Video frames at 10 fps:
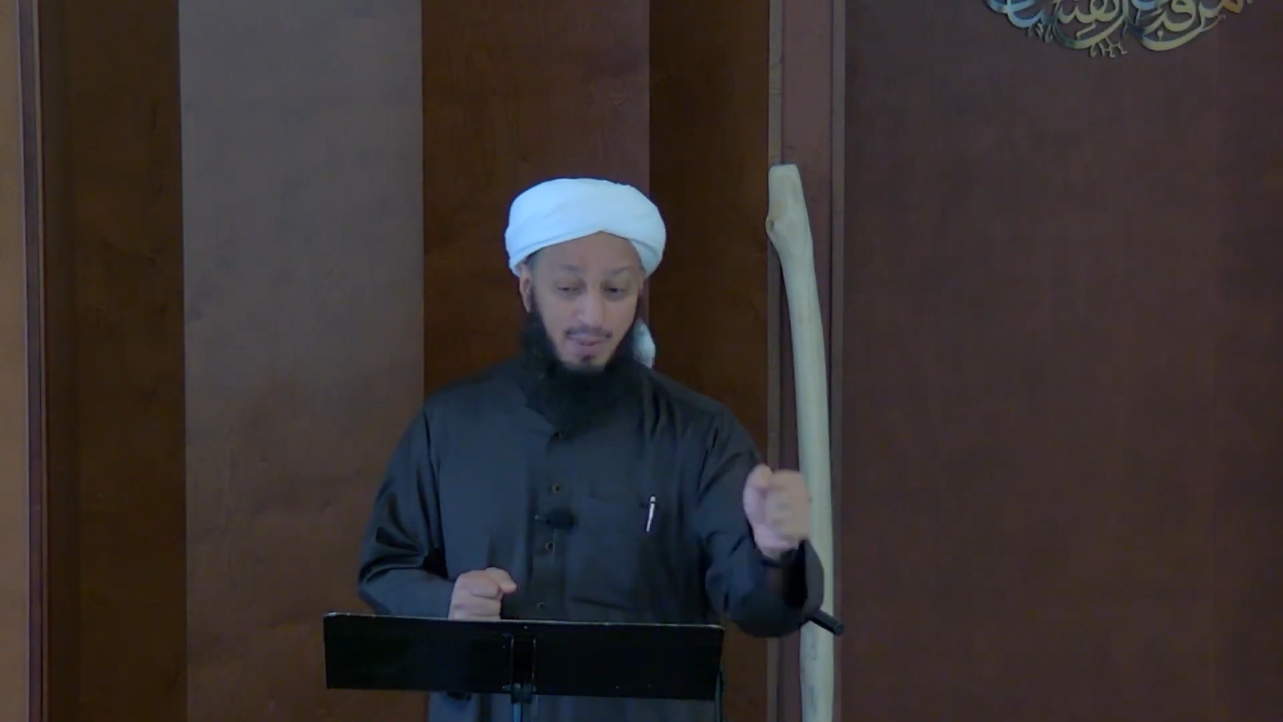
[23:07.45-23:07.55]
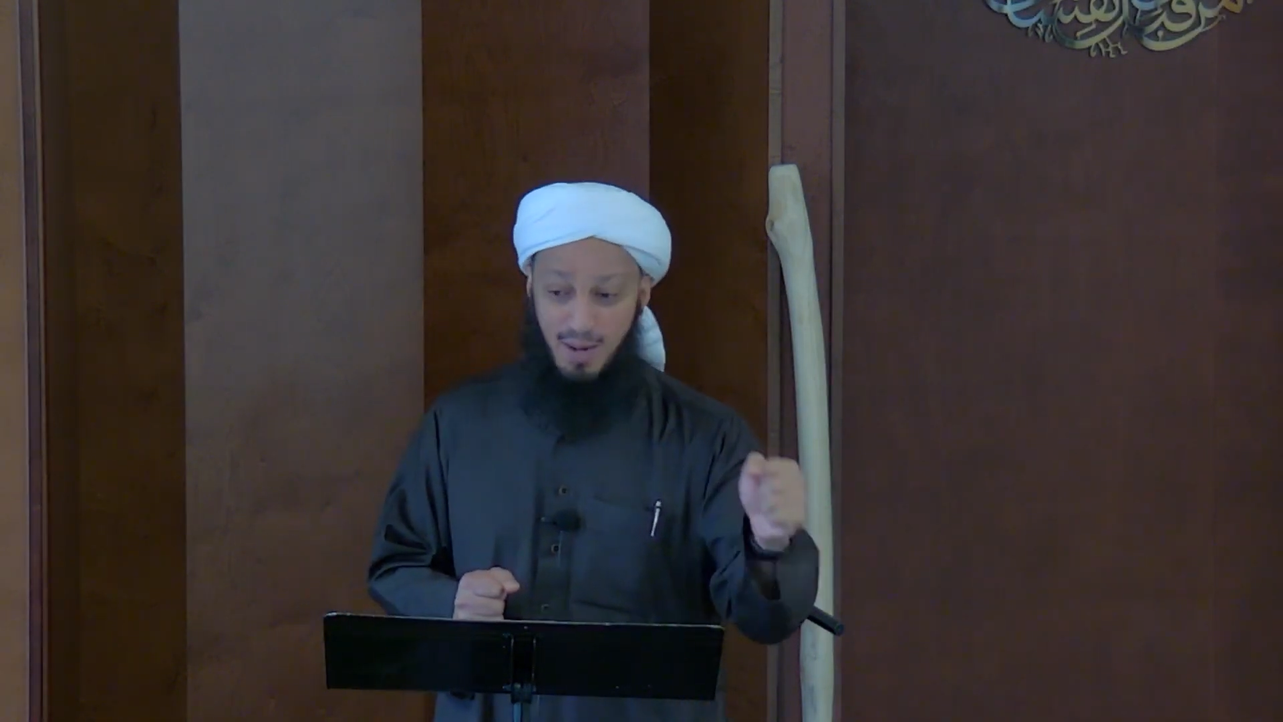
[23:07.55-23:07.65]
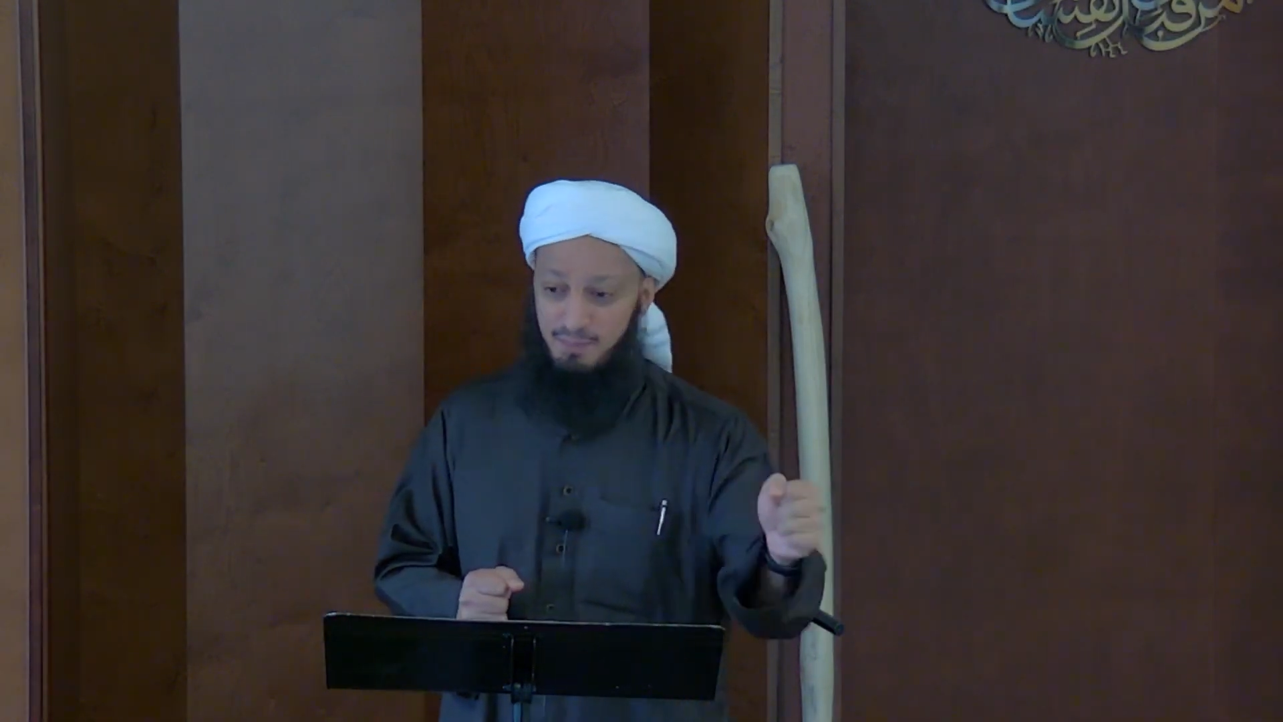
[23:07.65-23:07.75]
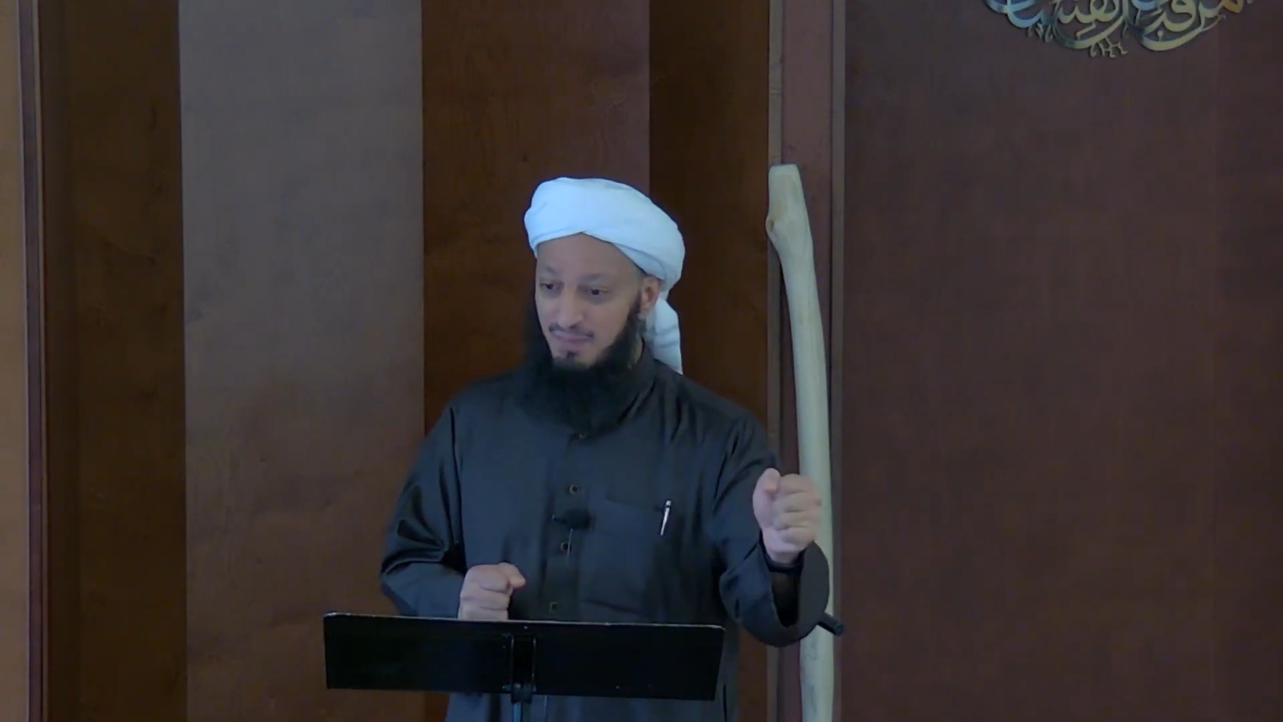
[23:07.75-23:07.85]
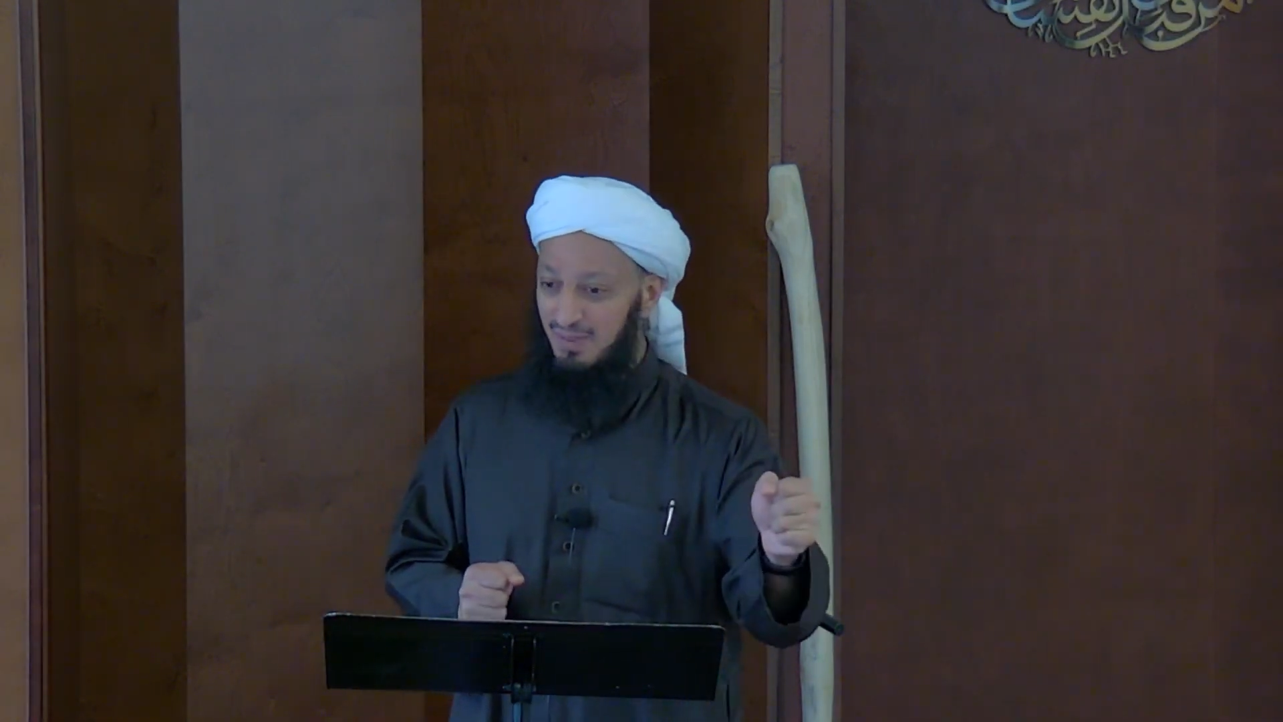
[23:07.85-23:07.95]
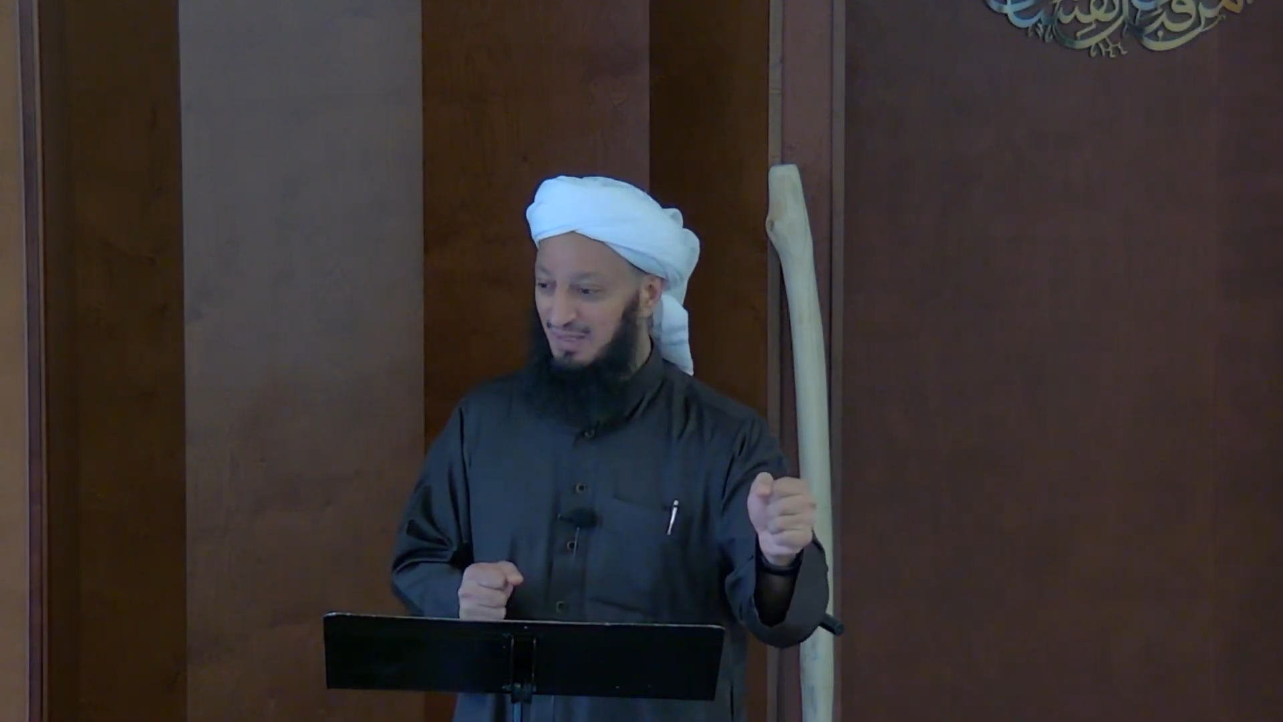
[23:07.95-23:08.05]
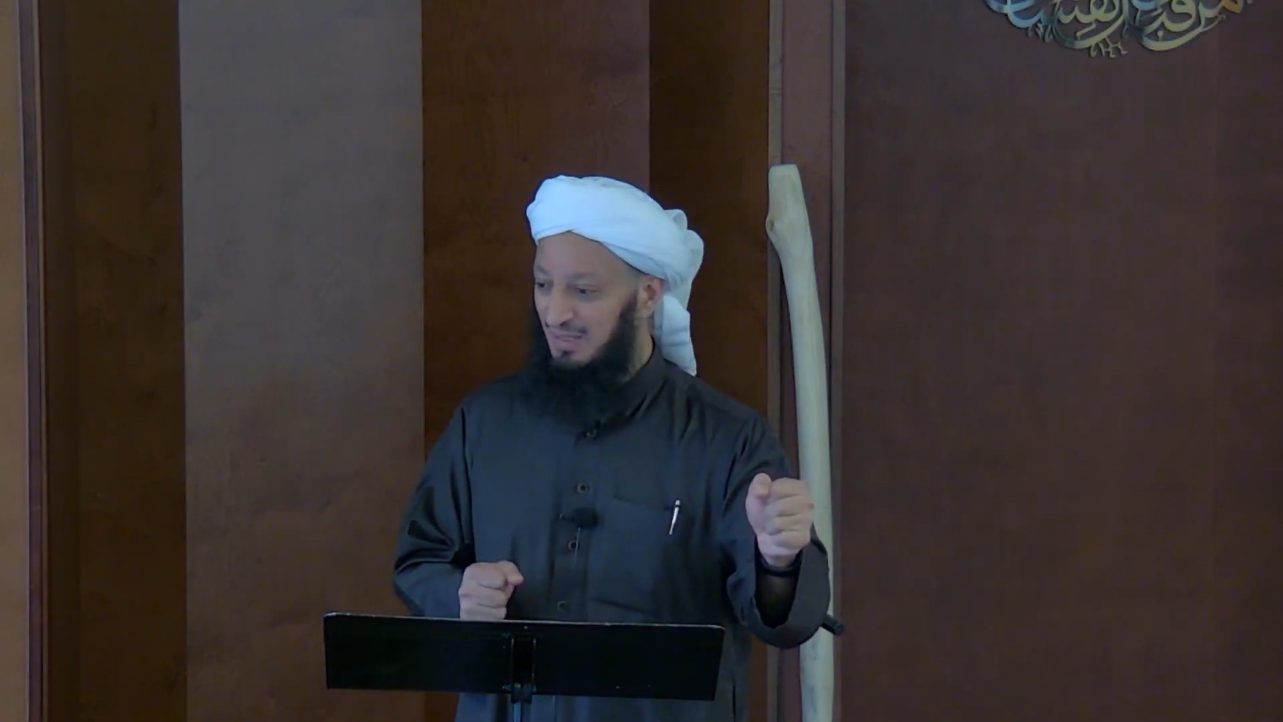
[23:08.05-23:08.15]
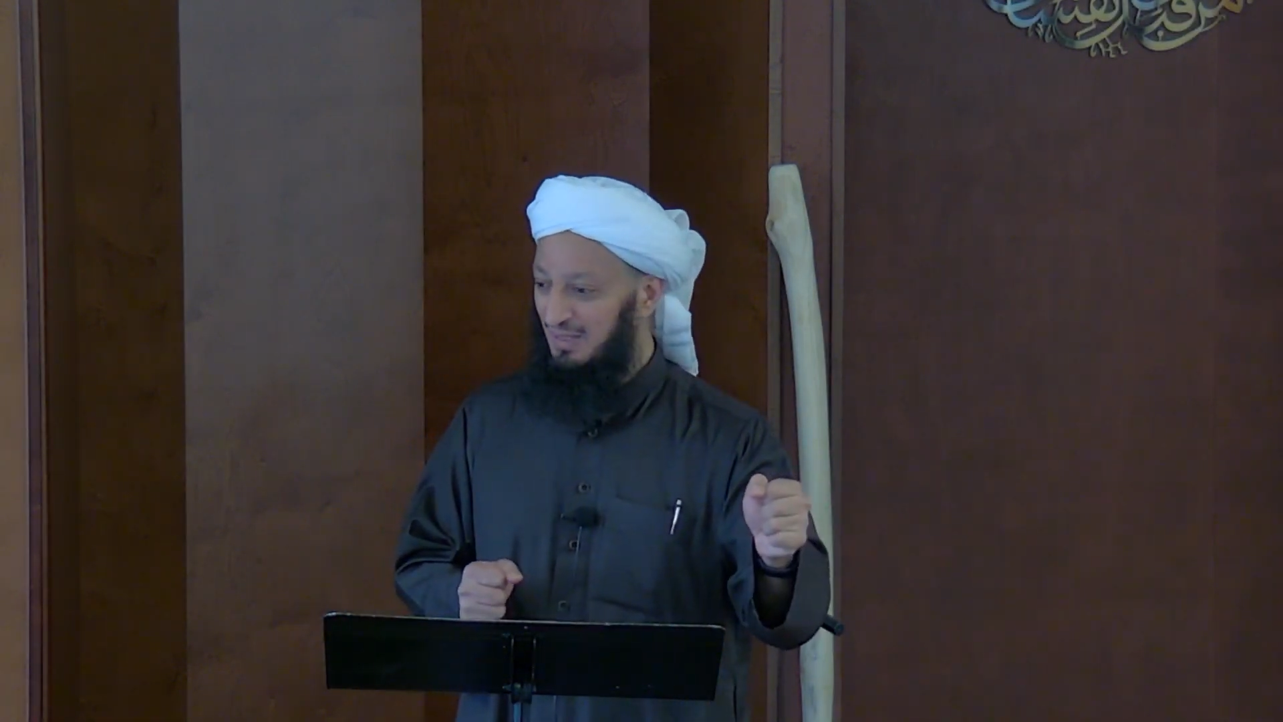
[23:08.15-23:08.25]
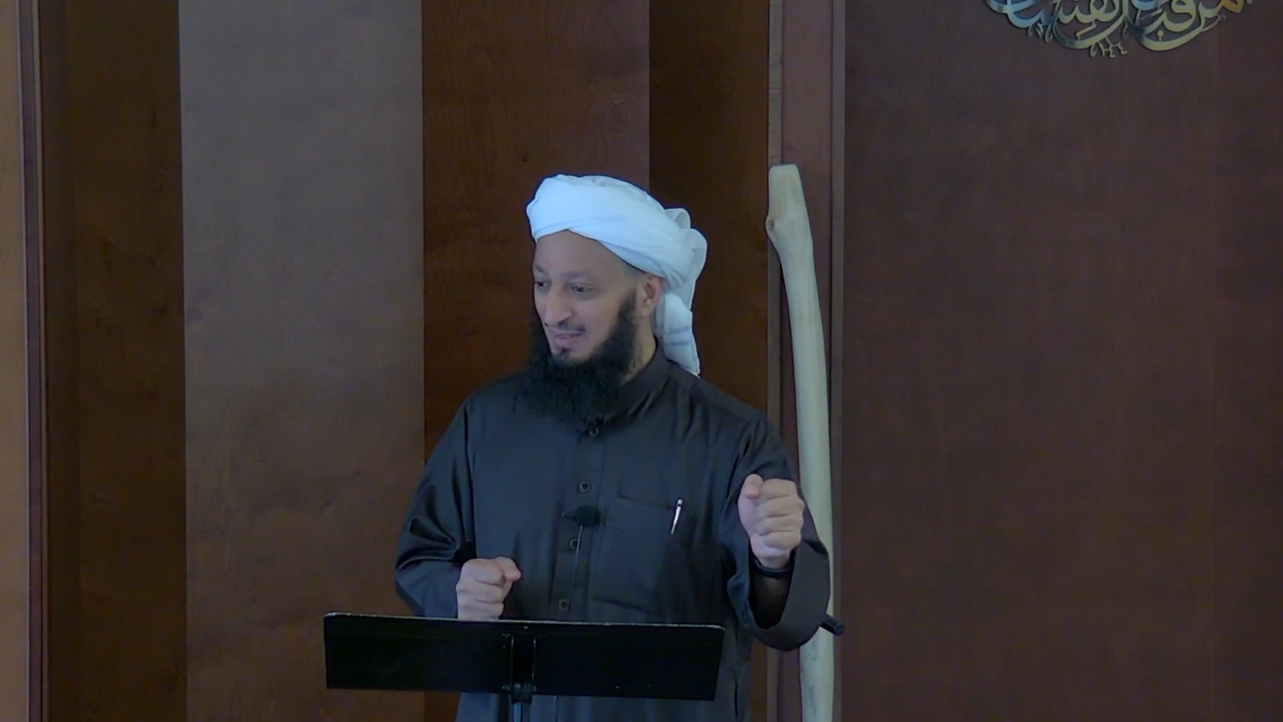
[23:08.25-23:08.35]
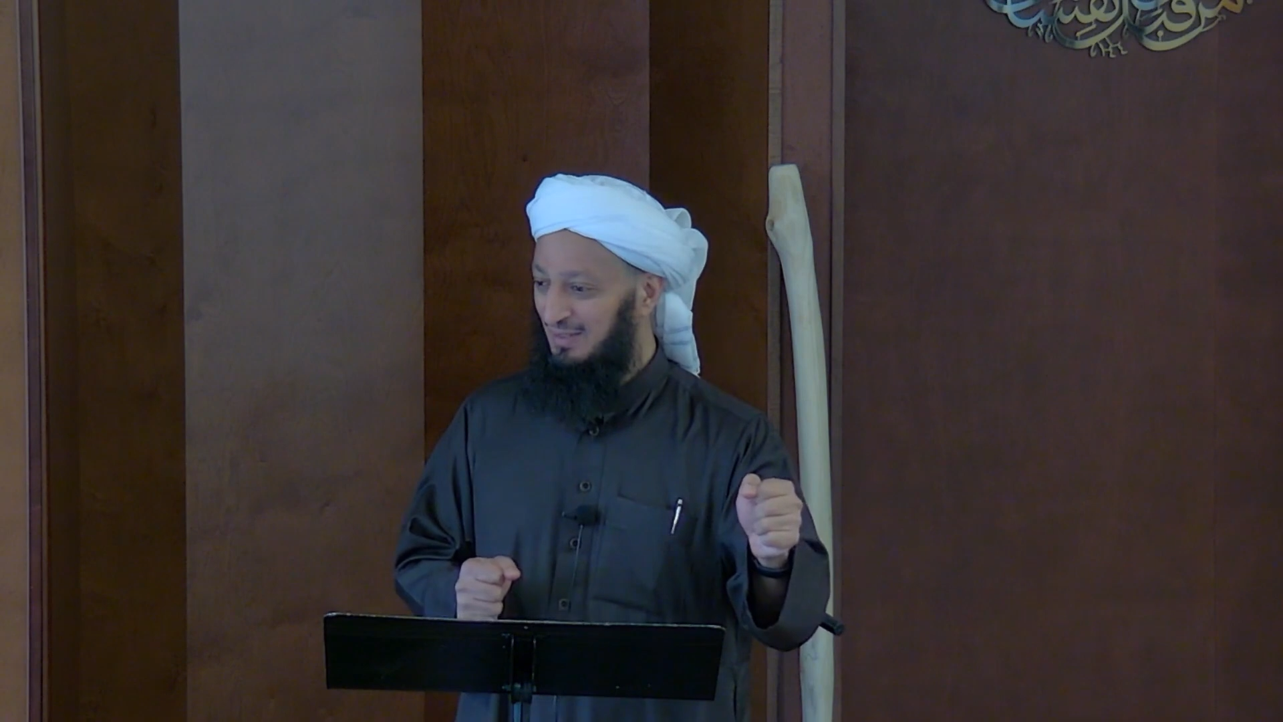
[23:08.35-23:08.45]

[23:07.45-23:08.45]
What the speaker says: up.